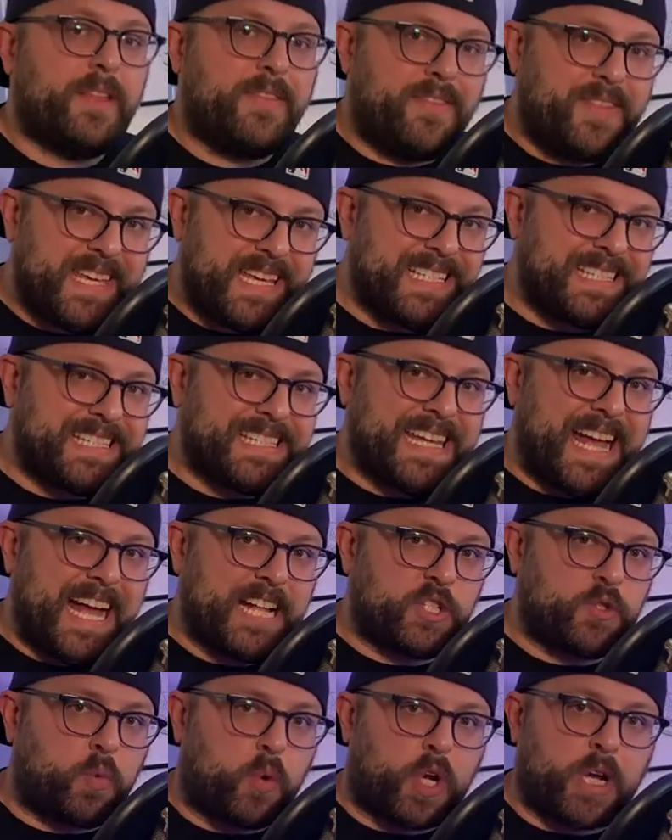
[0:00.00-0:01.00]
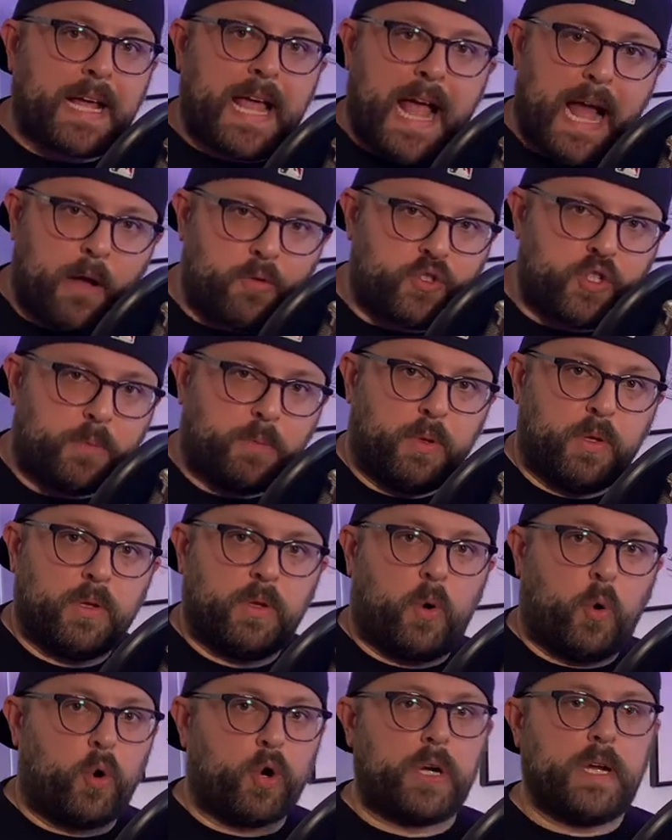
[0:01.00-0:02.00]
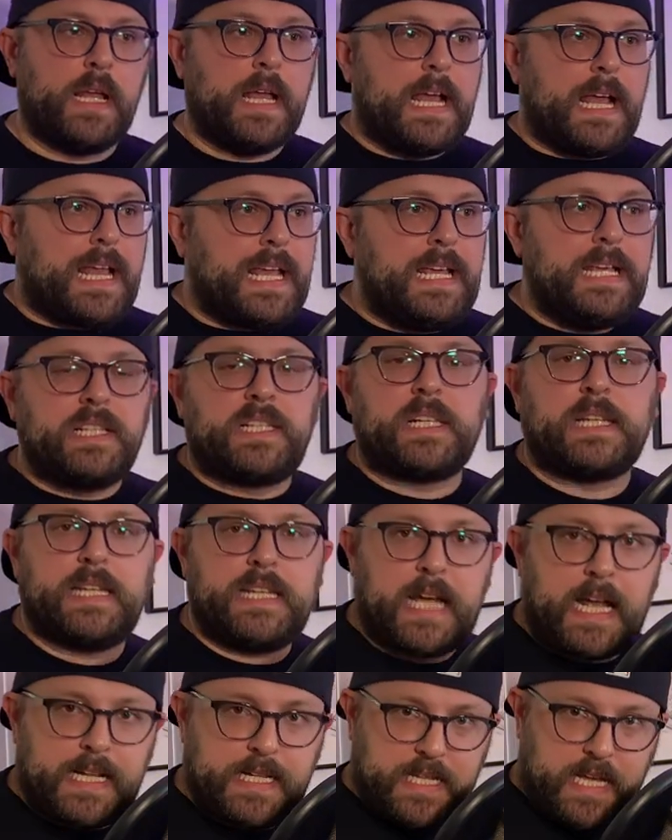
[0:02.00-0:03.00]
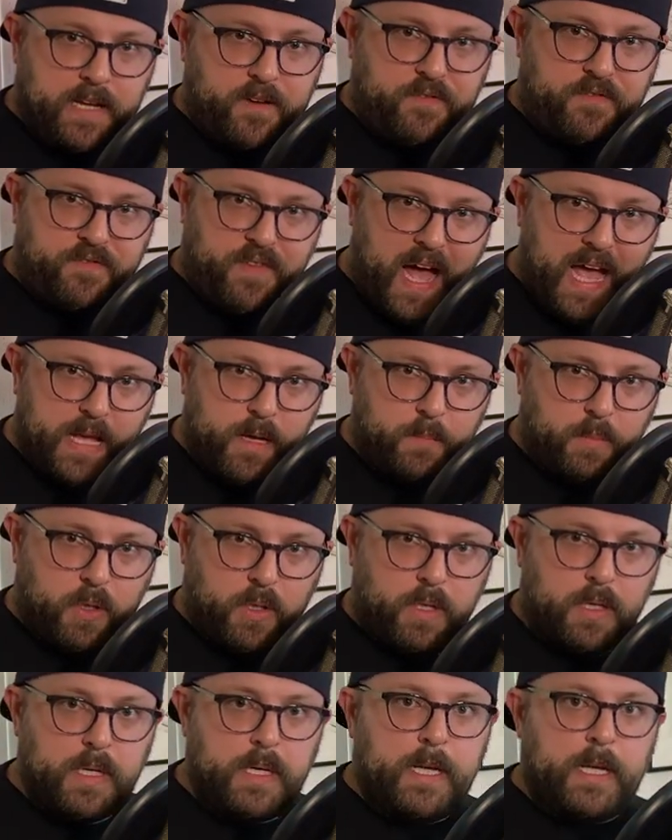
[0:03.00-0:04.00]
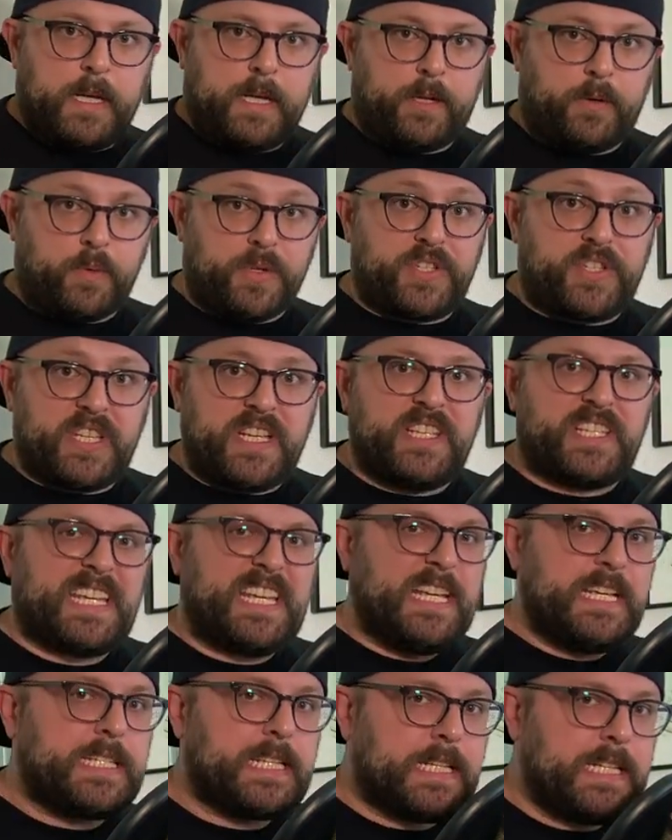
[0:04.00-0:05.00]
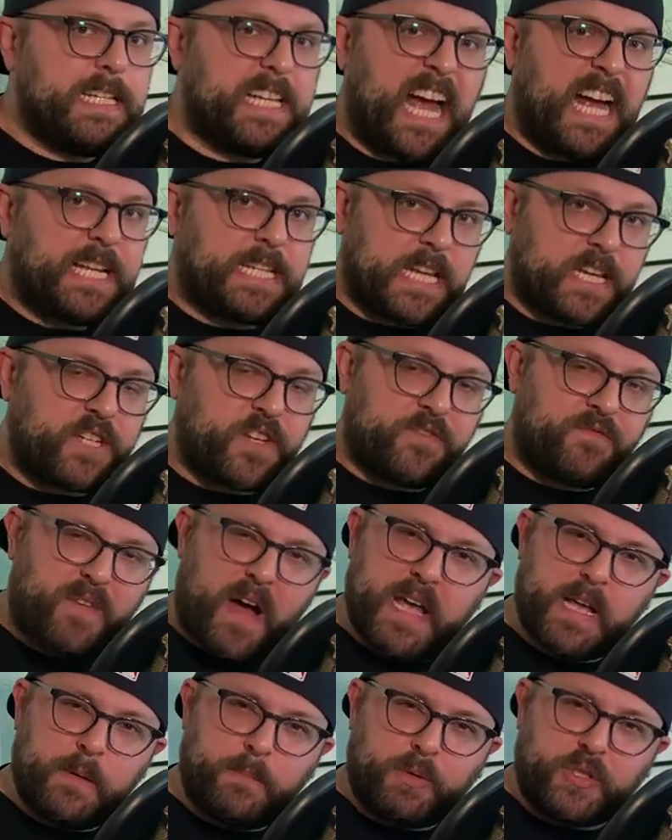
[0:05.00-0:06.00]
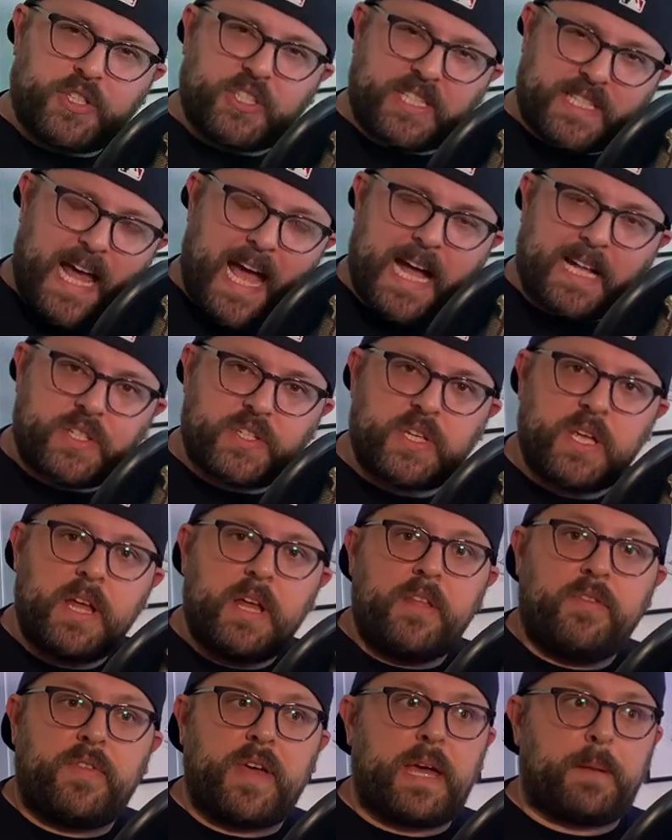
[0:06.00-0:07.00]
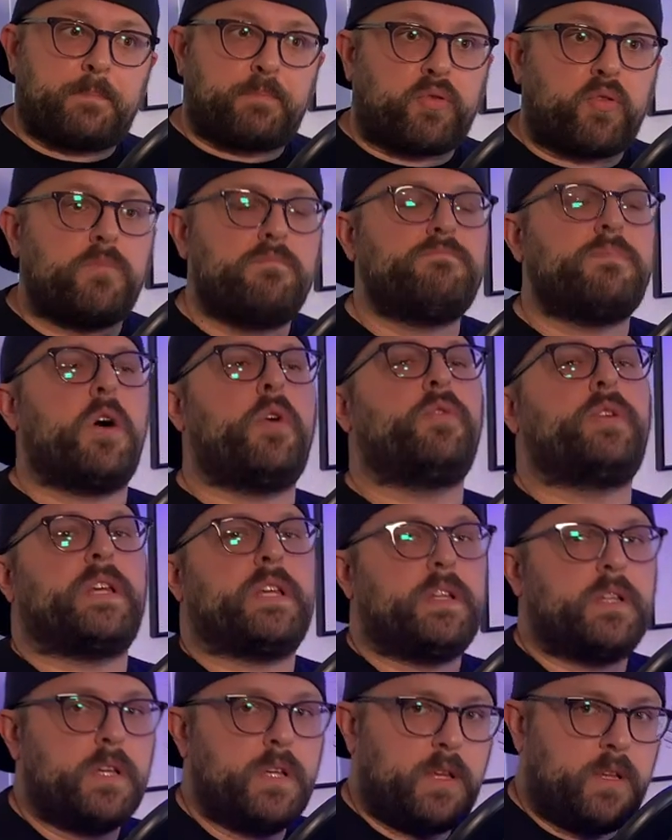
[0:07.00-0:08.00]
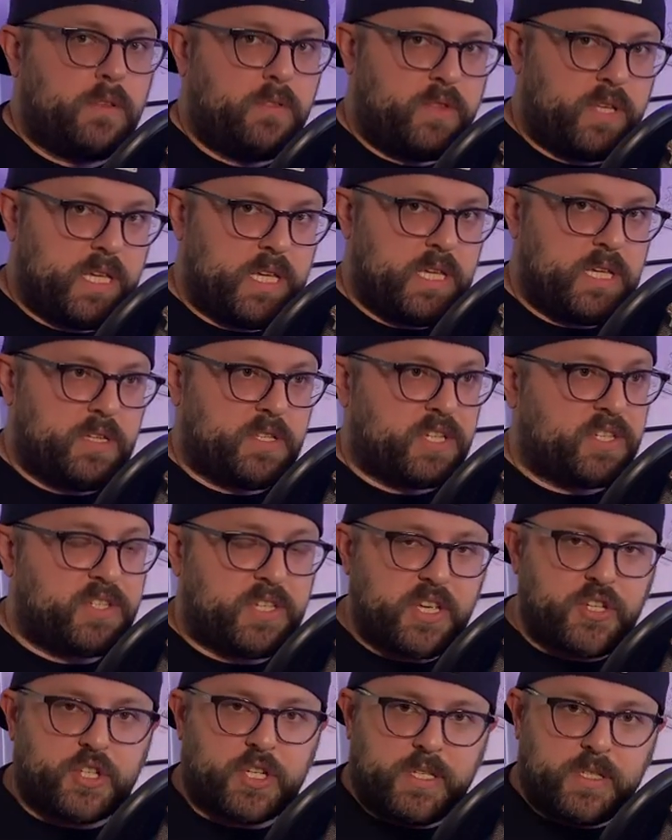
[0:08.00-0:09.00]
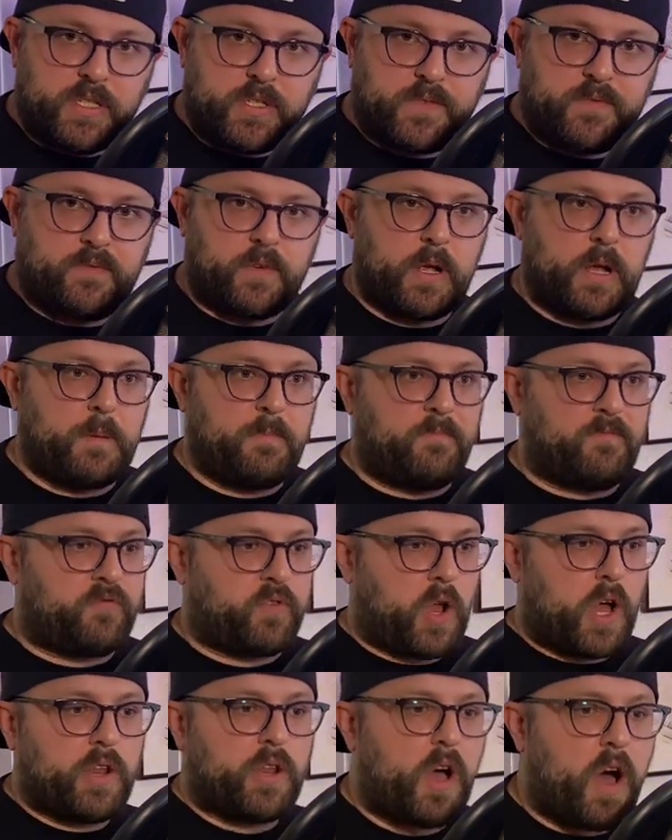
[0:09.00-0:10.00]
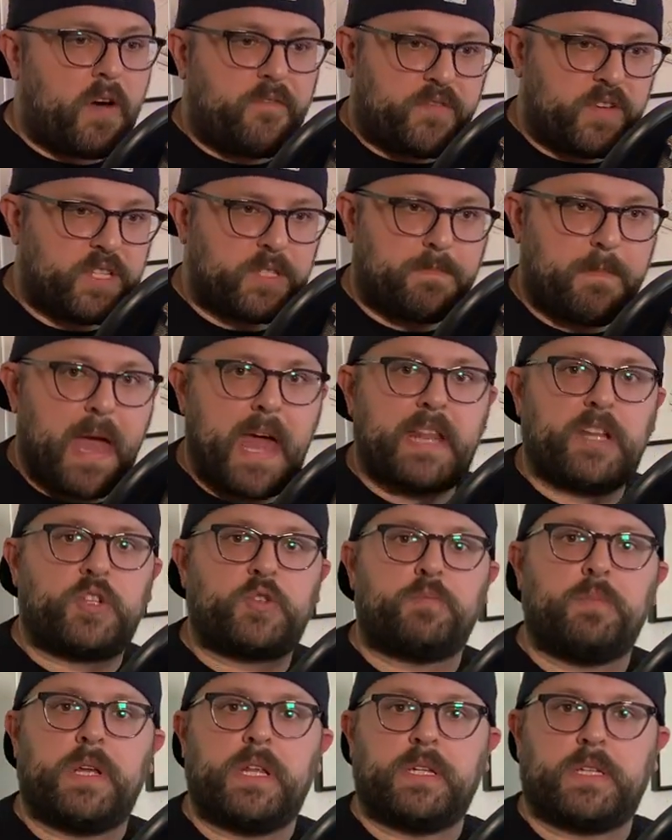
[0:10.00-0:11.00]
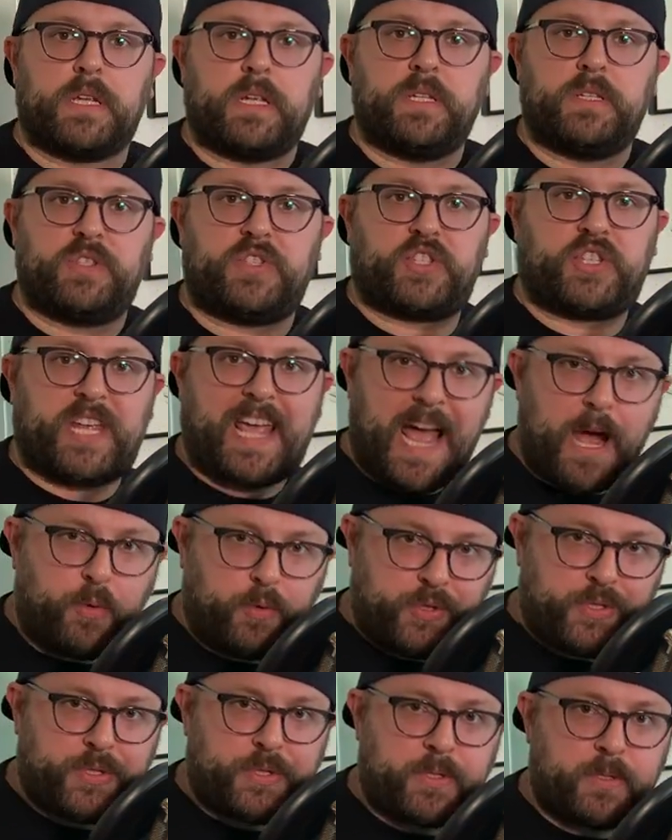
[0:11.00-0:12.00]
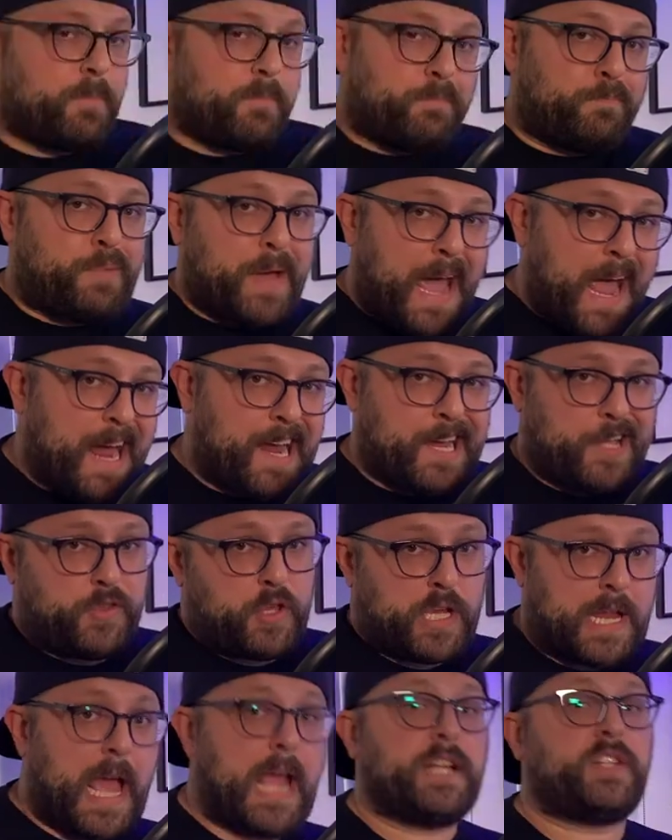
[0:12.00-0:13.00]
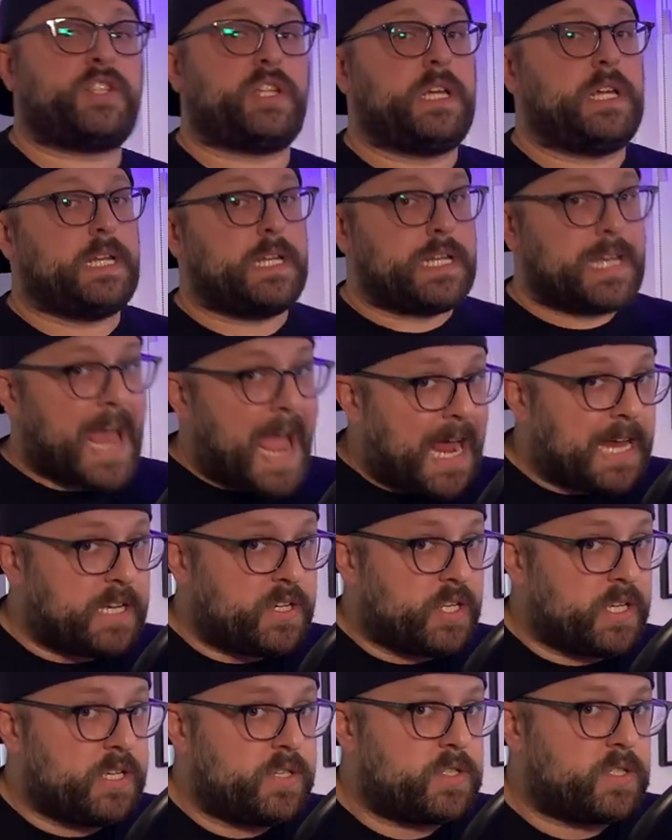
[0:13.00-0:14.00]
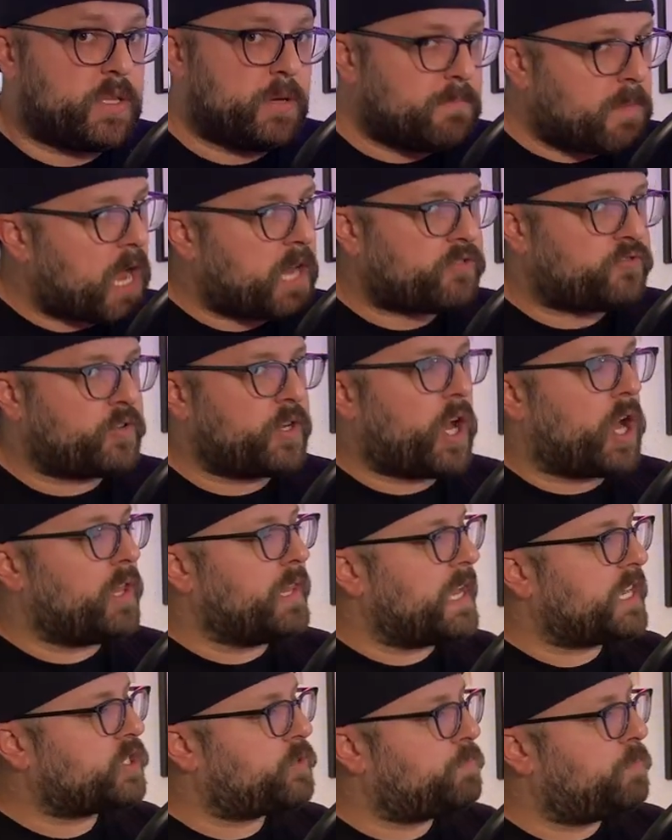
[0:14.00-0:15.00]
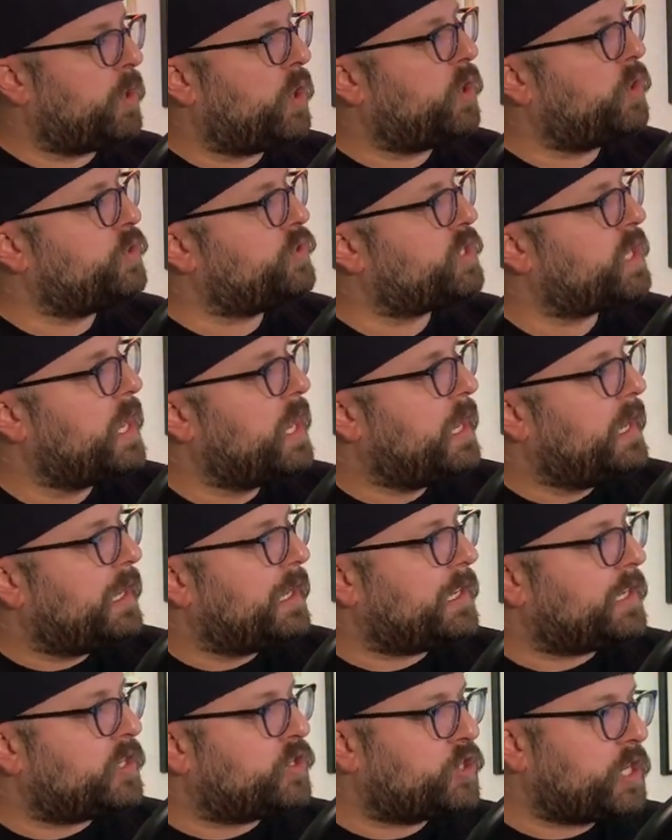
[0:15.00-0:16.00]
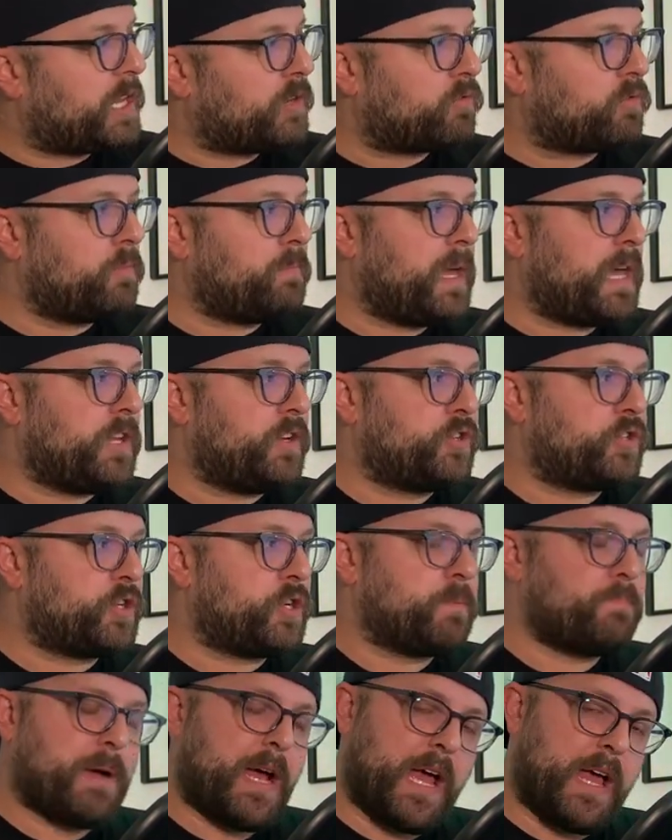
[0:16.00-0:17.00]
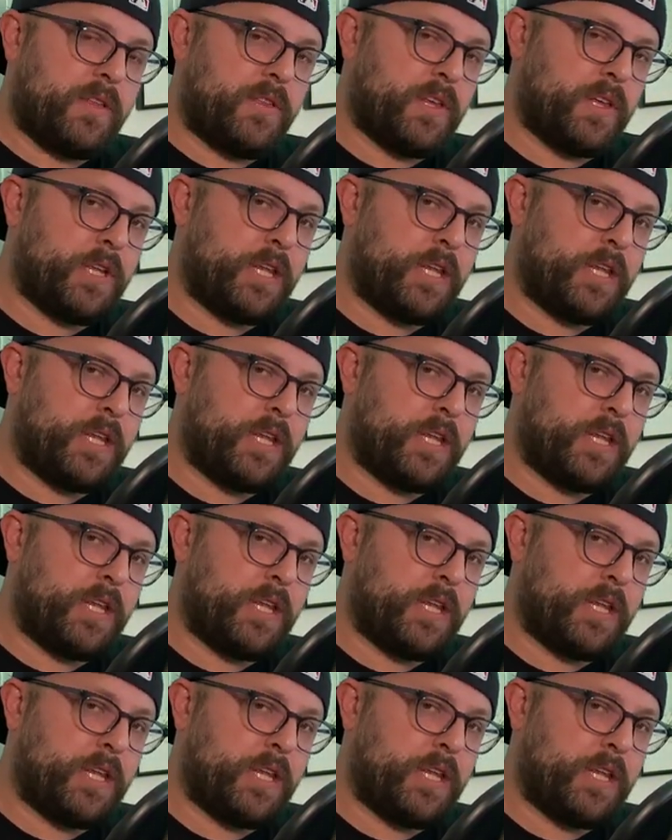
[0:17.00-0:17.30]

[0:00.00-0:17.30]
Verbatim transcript: These stats were countable or easily identifiable, and it was these easily identifiable stats that promoted the decisions from front office management and scouts. Back in the 1990s, the Montreal Expos had a general manager by the